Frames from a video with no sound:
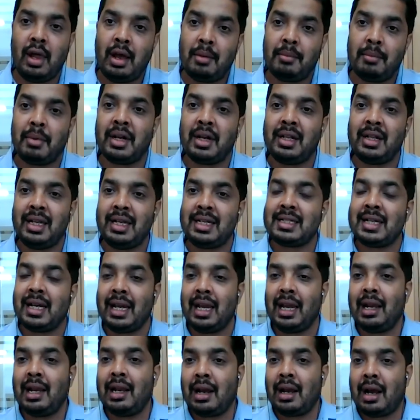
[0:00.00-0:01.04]
But these
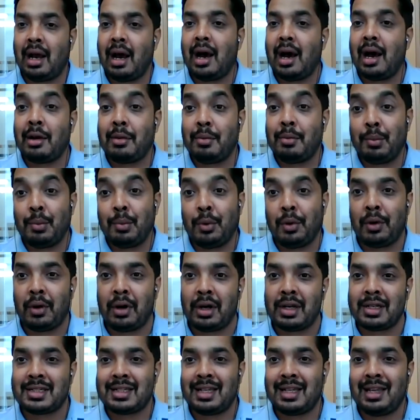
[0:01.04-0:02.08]
again are more
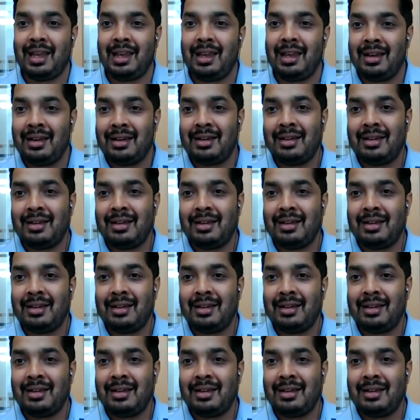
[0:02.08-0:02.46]
risky.